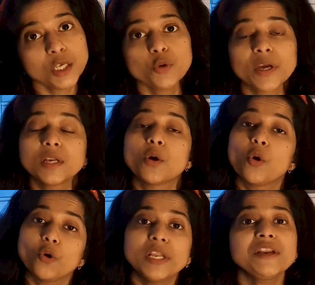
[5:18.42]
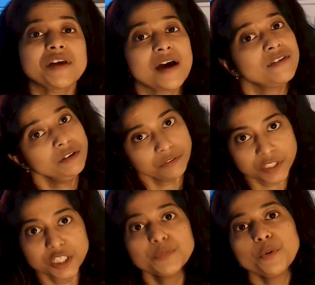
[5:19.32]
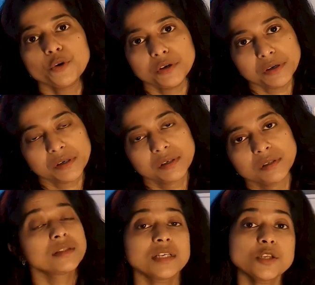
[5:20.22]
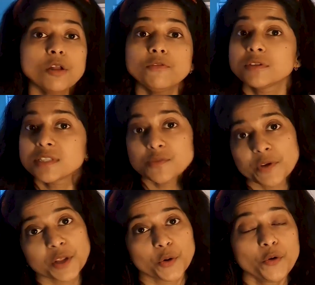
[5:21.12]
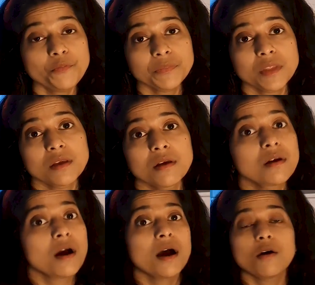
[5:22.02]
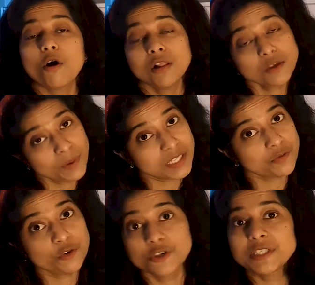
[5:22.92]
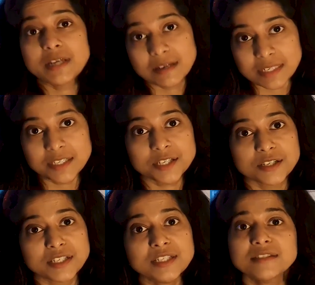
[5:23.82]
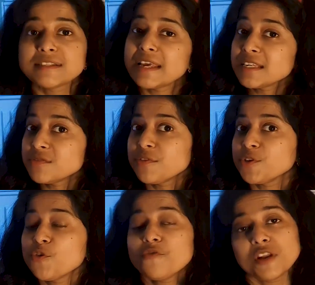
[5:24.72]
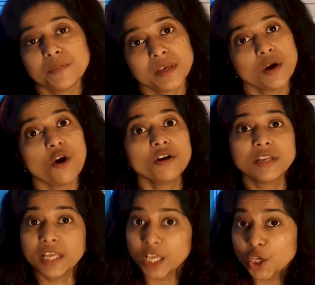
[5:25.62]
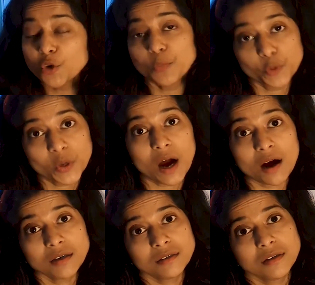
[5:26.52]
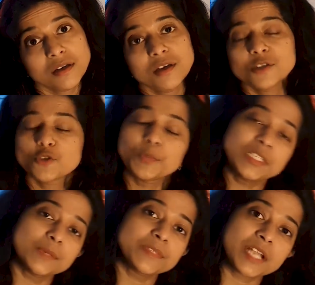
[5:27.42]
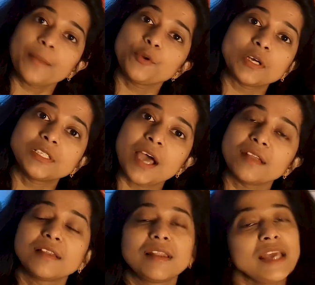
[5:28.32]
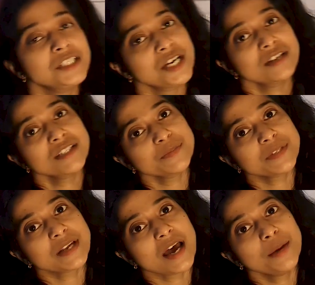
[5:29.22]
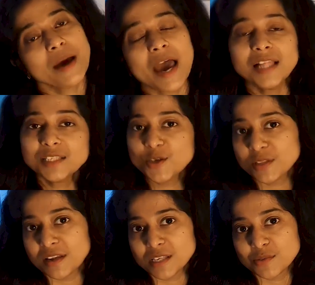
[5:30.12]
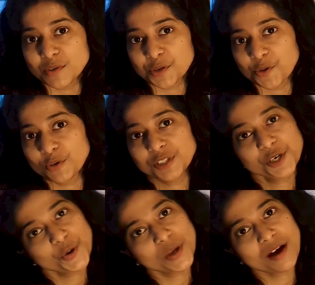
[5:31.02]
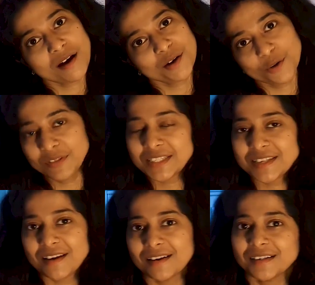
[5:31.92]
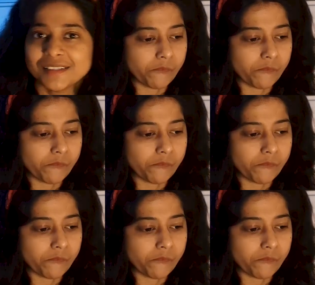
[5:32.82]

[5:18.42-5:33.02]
you can only travel within Poland. That's all for this video. All the best for your TRC journey. The next video will be on EU Blue Card. So be subscribed to our channel, like, share and subscribe. I'll see you in the next video. Dziękuję, do widzenia.